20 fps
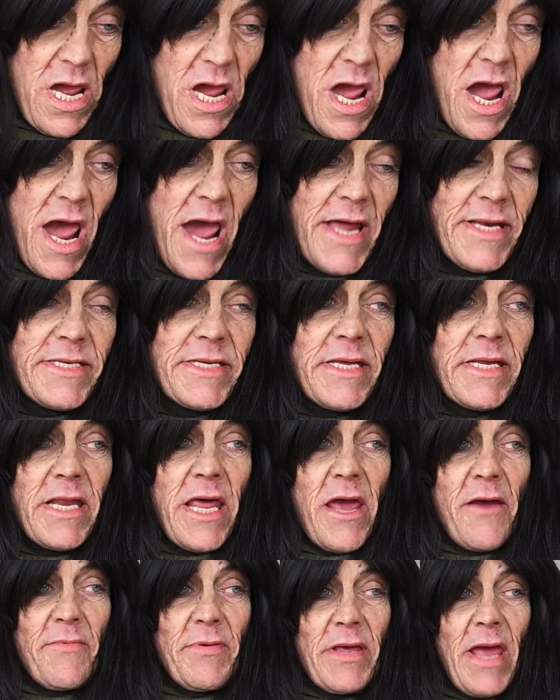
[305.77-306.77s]
I did
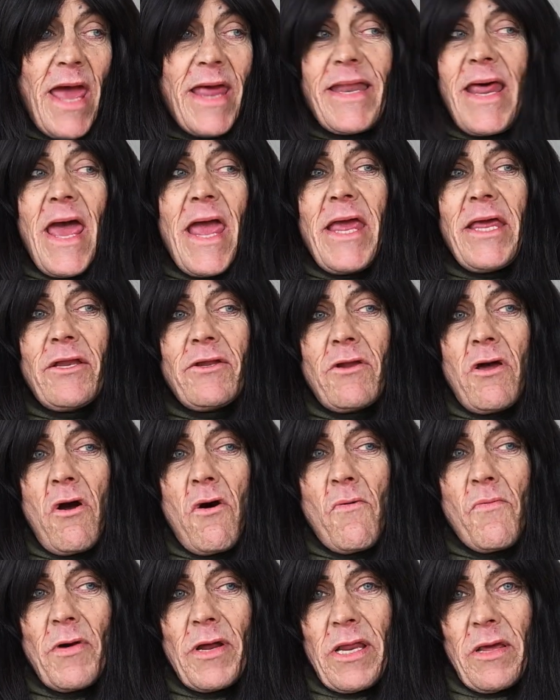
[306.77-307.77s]
and I didn't know
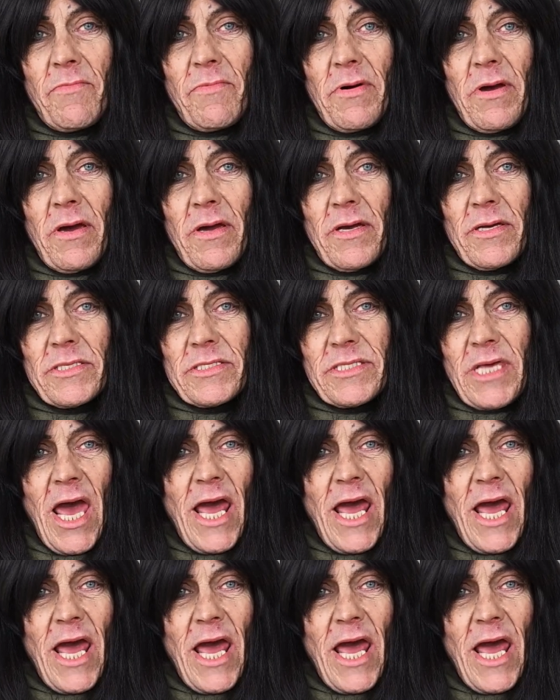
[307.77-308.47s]
what it was.